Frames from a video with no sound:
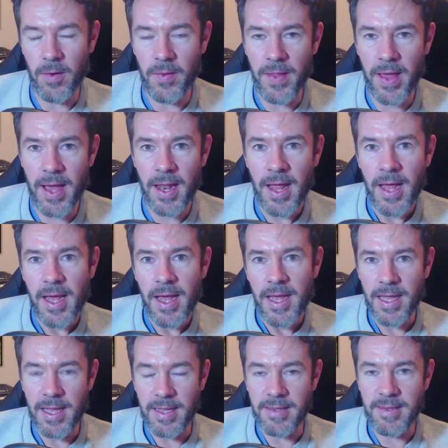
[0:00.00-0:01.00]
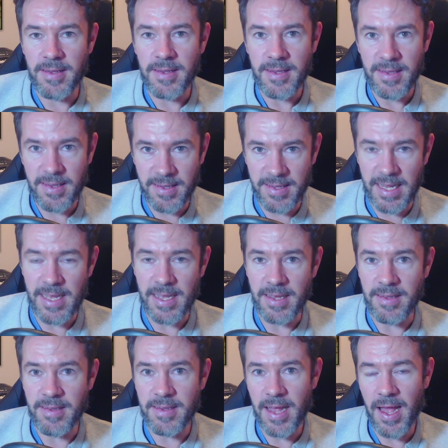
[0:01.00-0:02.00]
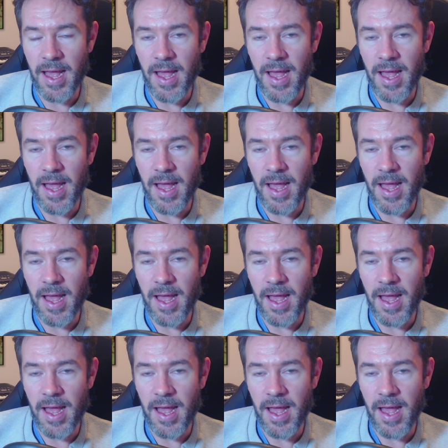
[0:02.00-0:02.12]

and that is Steeds.